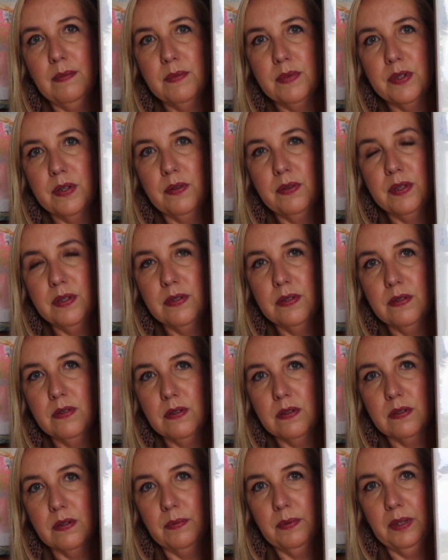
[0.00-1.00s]
So this is
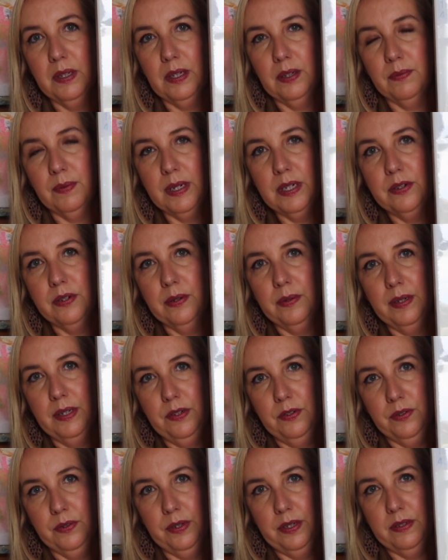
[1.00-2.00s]
just a really good ratio I
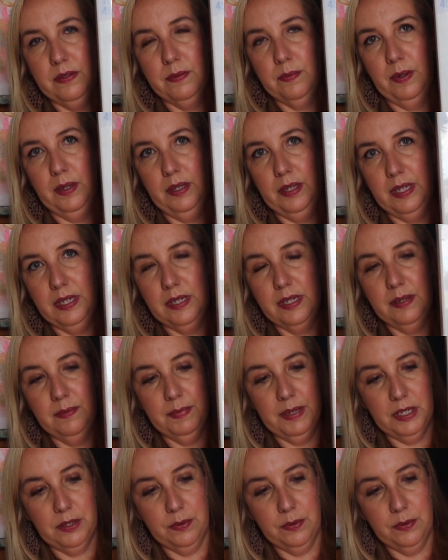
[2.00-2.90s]
enjoy as well, 18 by